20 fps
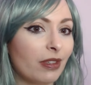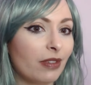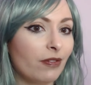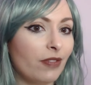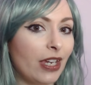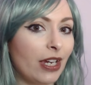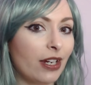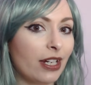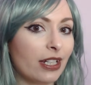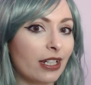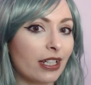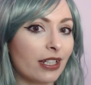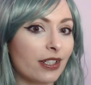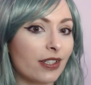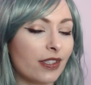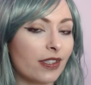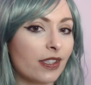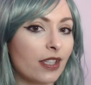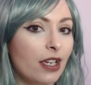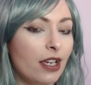Very
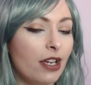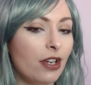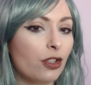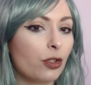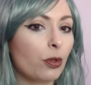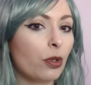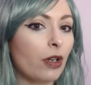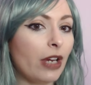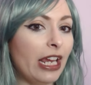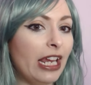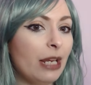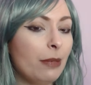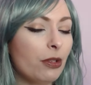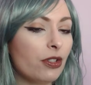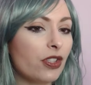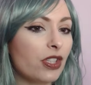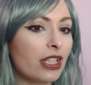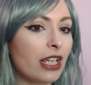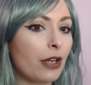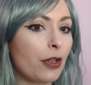nice. So we were able
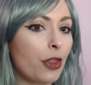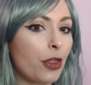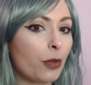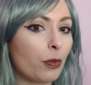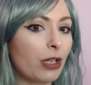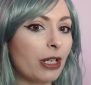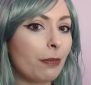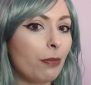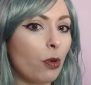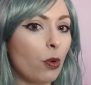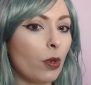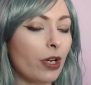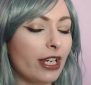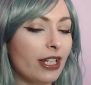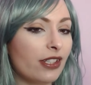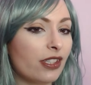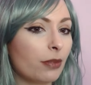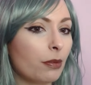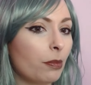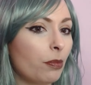to get three
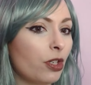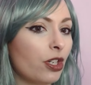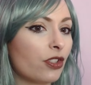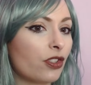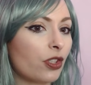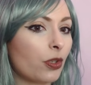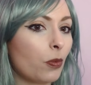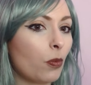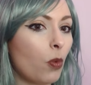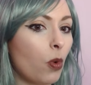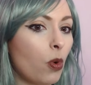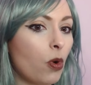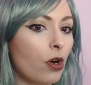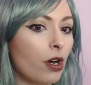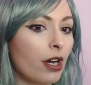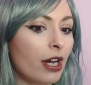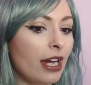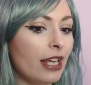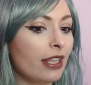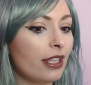points that we put into
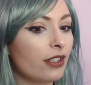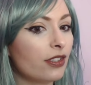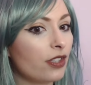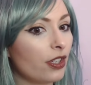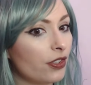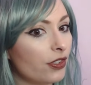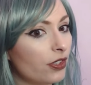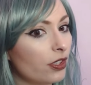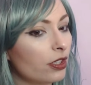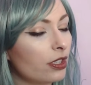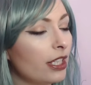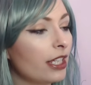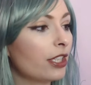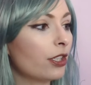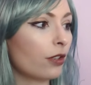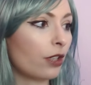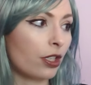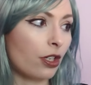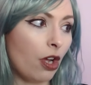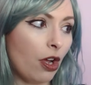war, and it does look like
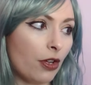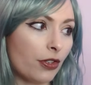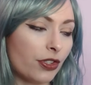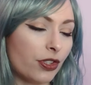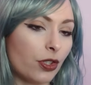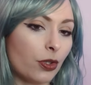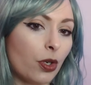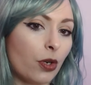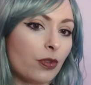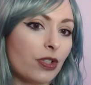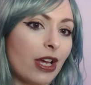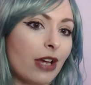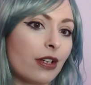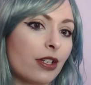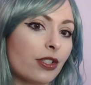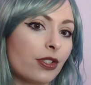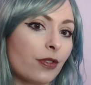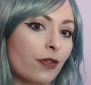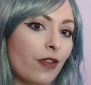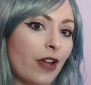you can also go down
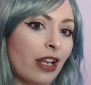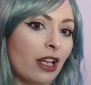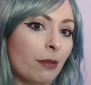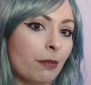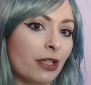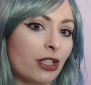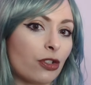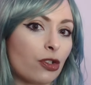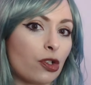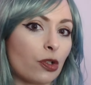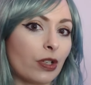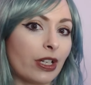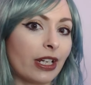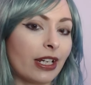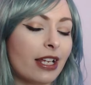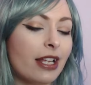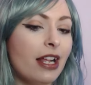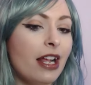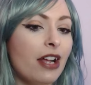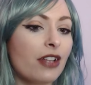a development
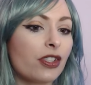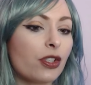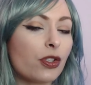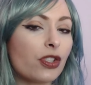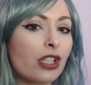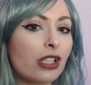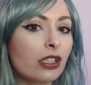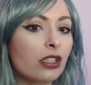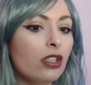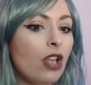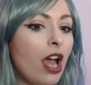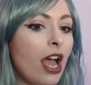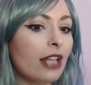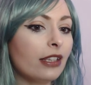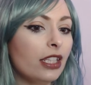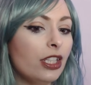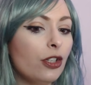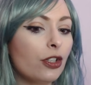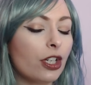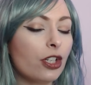tree. So there's a
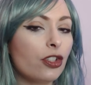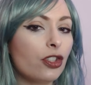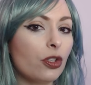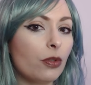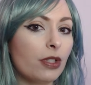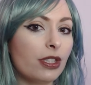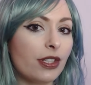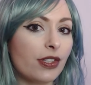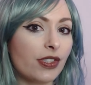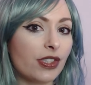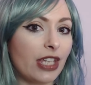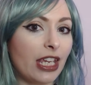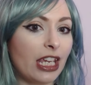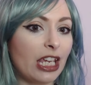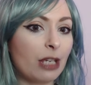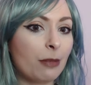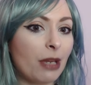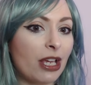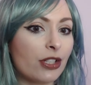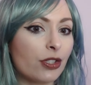lot that you can do in this
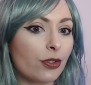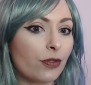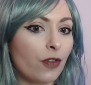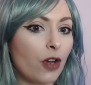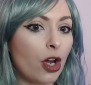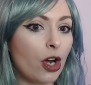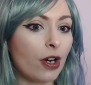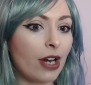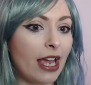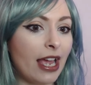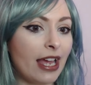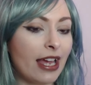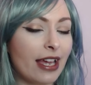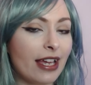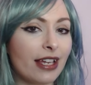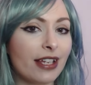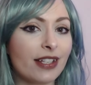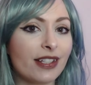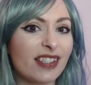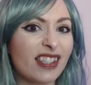game as far
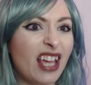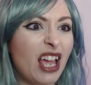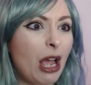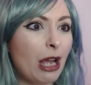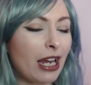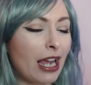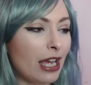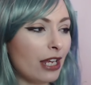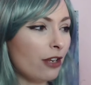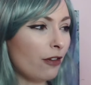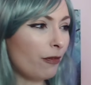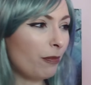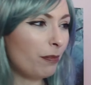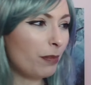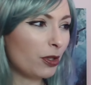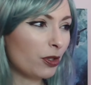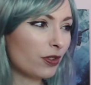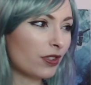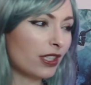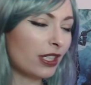as kind of
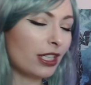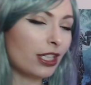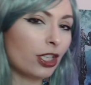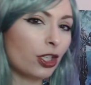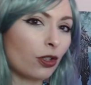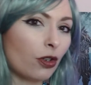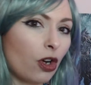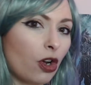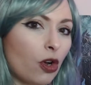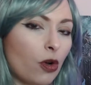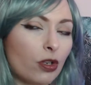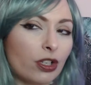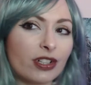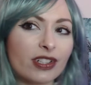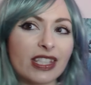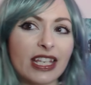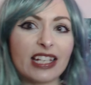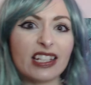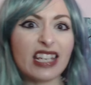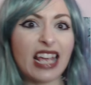building your own,
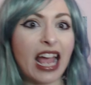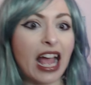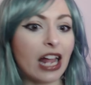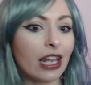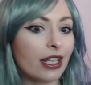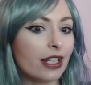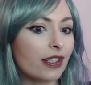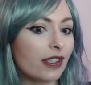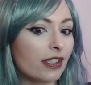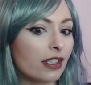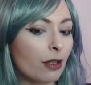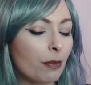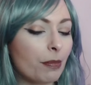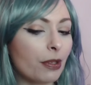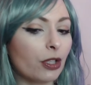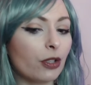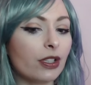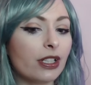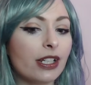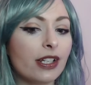looks like talents and
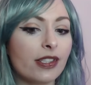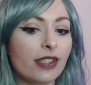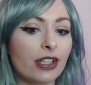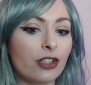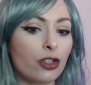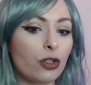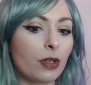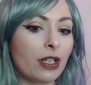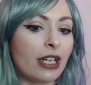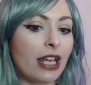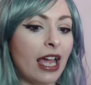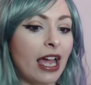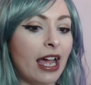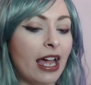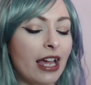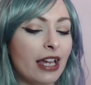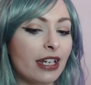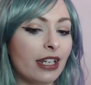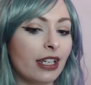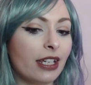abilities that you can
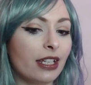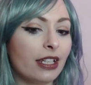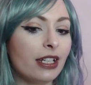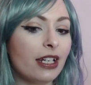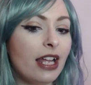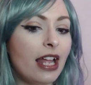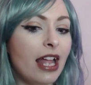add in.